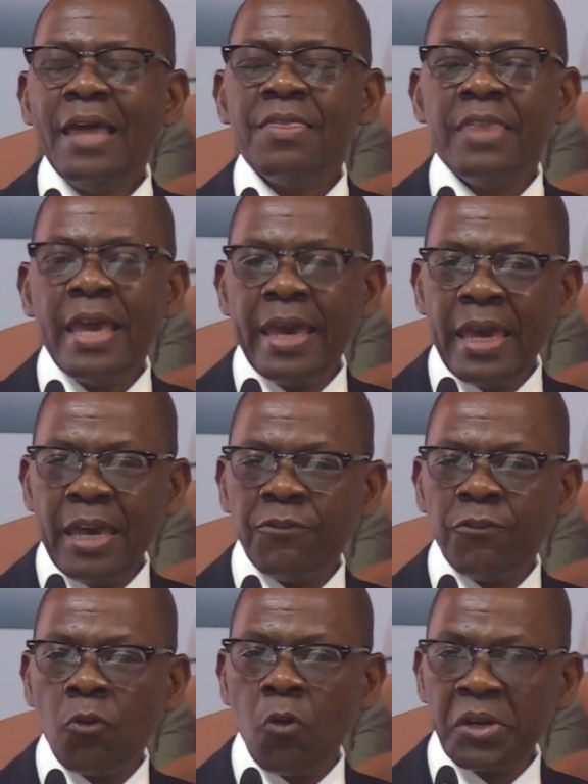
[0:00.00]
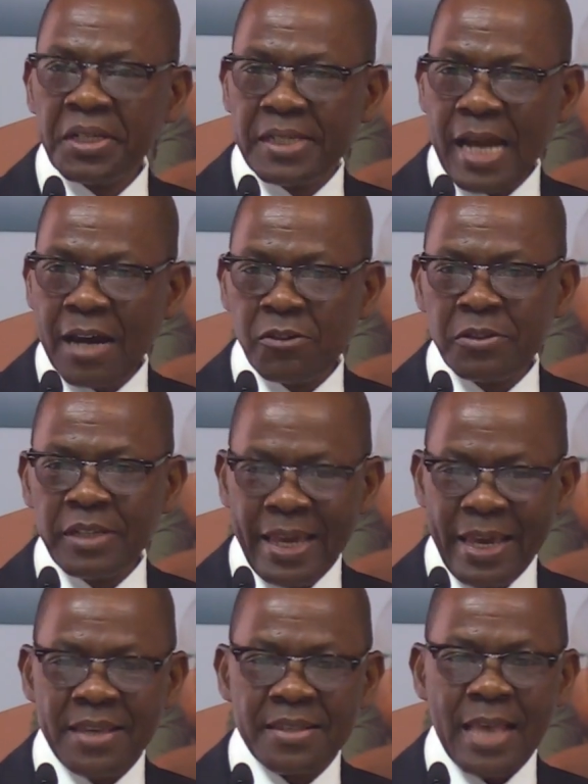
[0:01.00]
They have gone
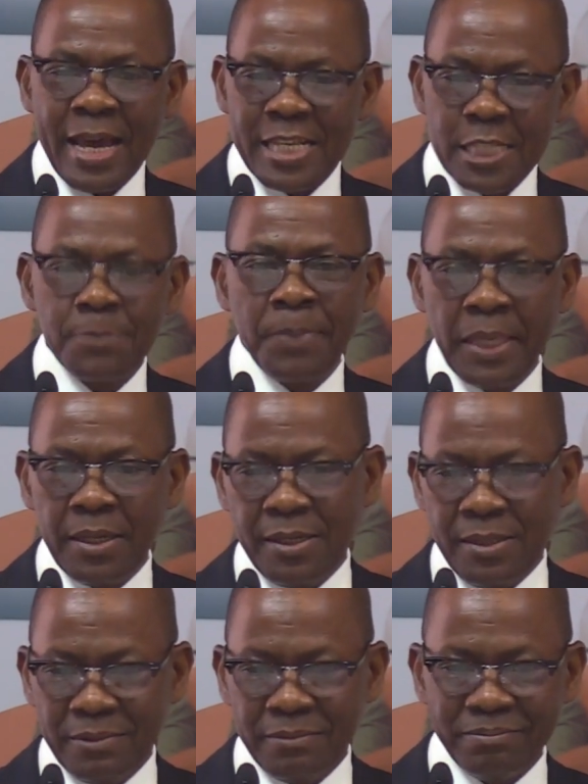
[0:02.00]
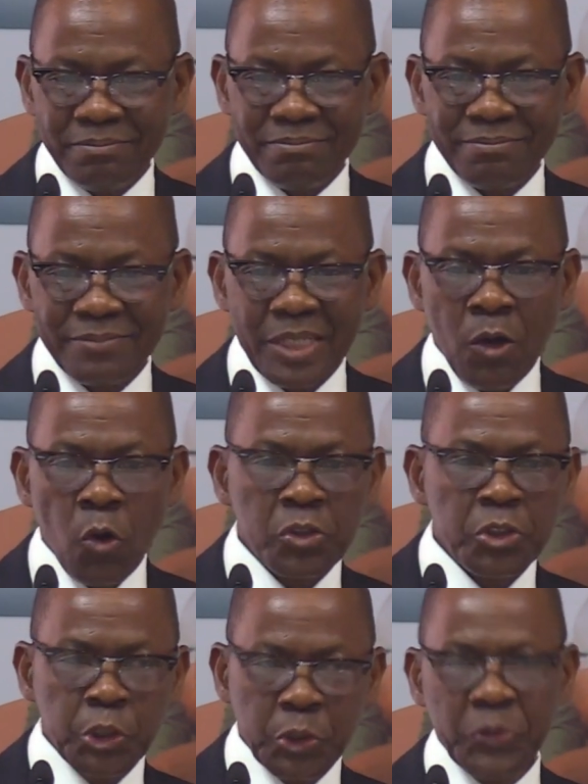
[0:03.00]
down as I speak.
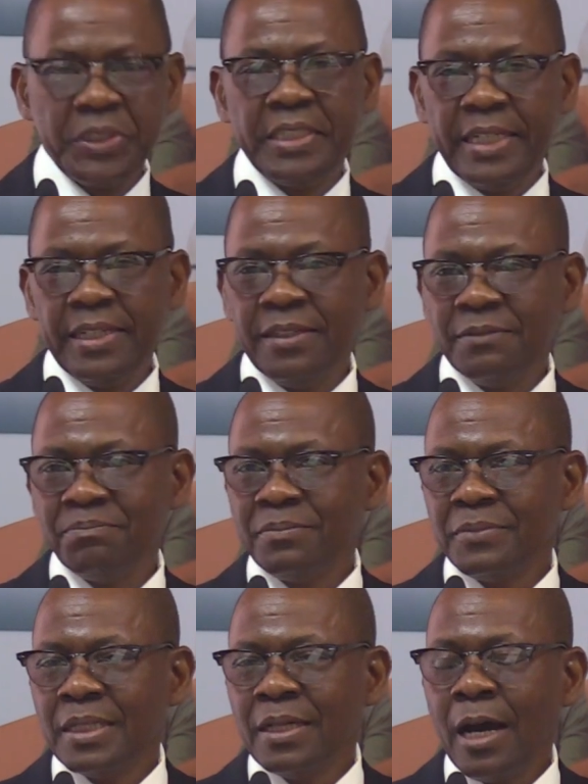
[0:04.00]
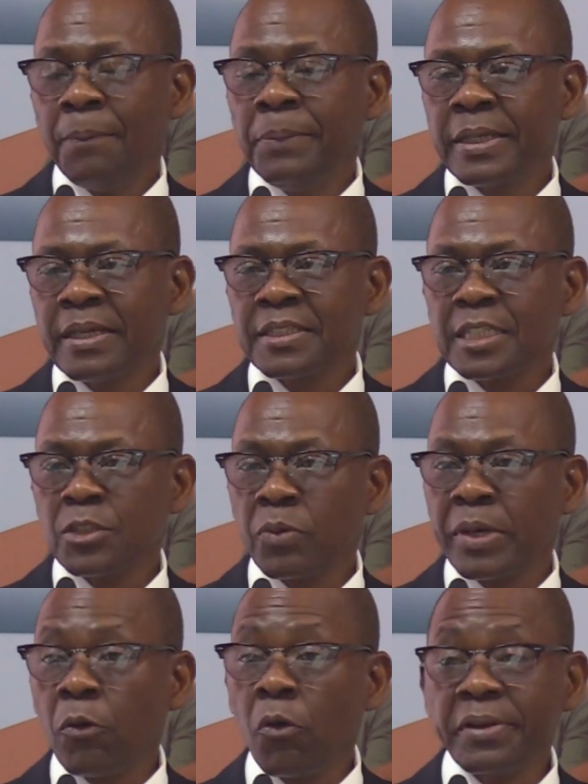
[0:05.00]
On Tuesday, applications
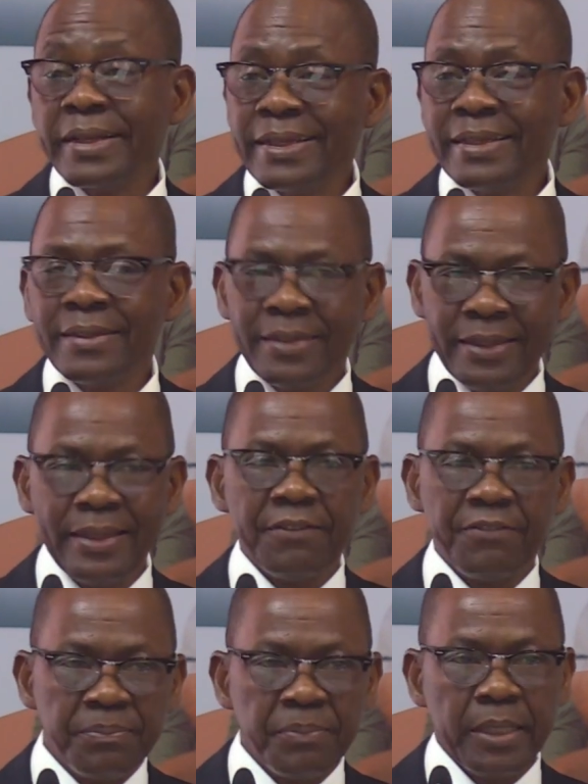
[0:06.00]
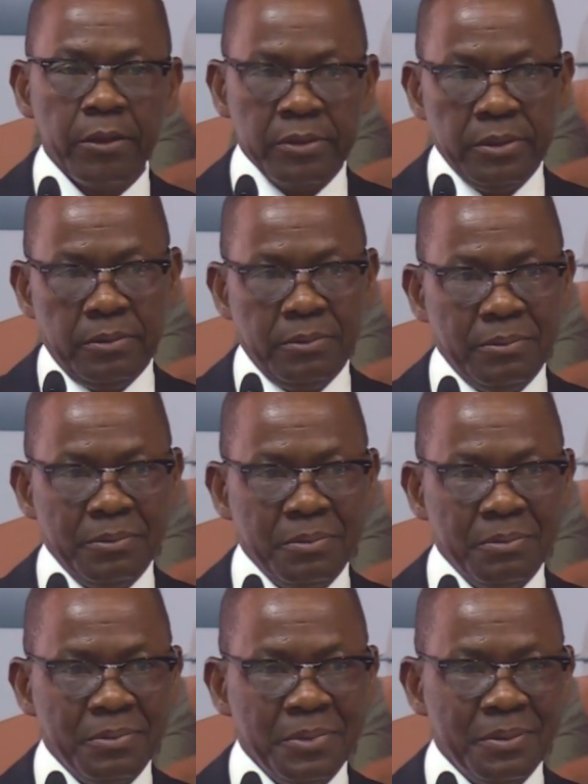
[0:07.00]
were only 11 million.
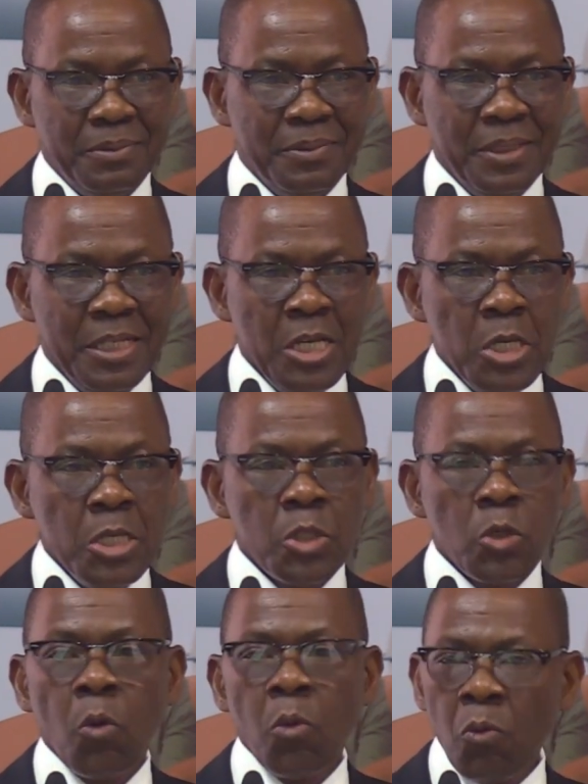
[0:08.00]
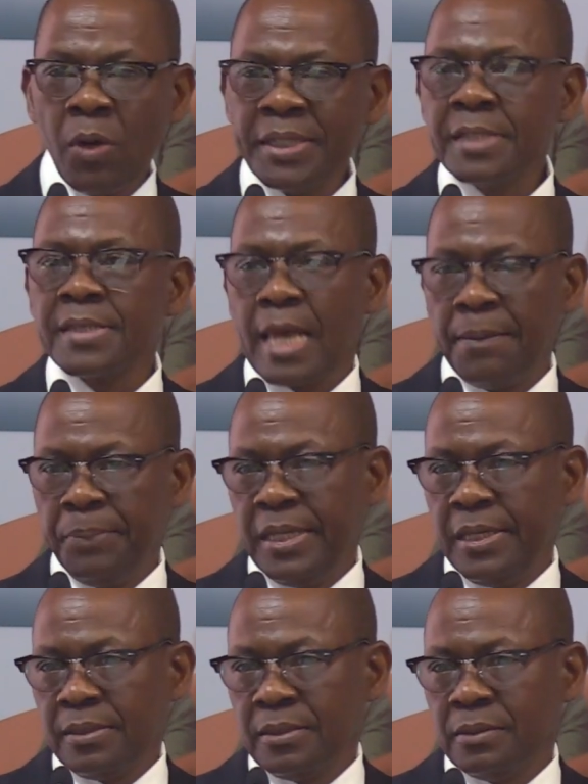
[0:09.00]
So what is
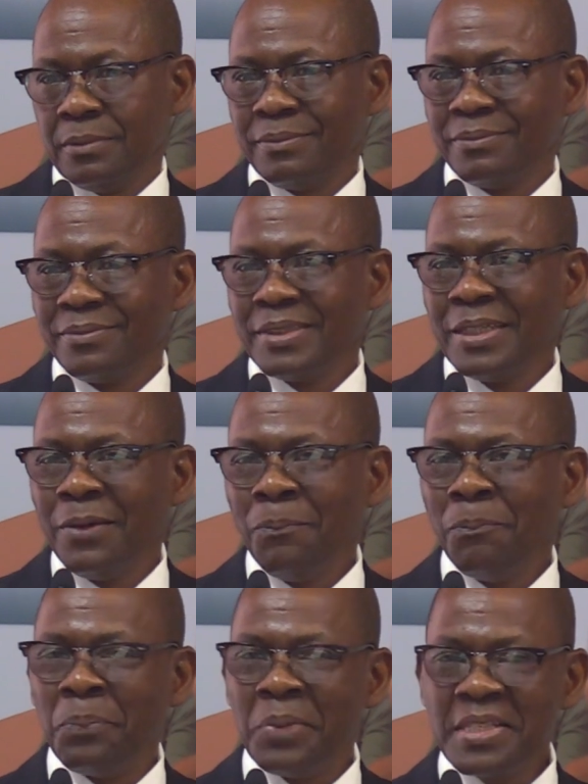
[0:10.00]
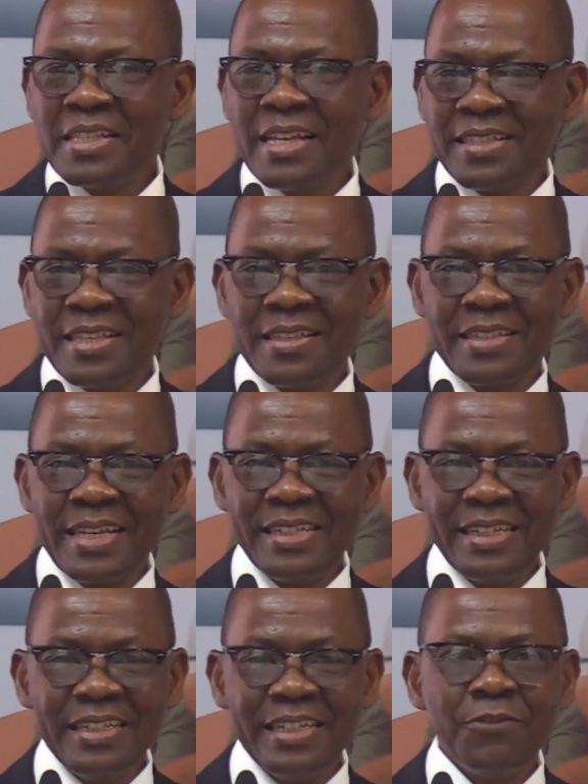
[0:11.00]
happening? Businesses
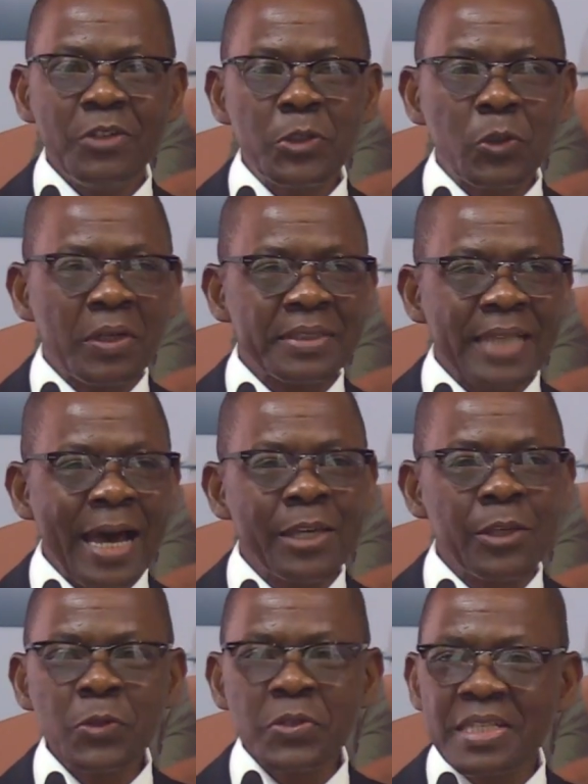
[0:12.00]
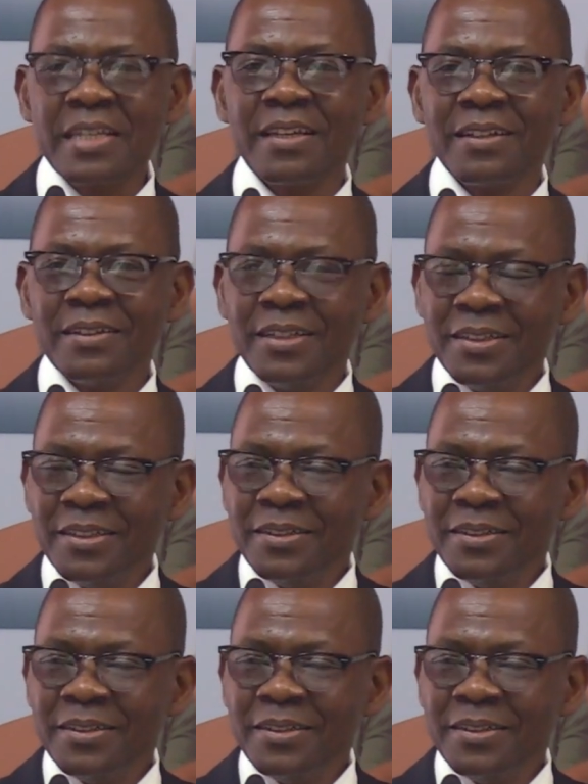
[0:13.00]
and individuals are using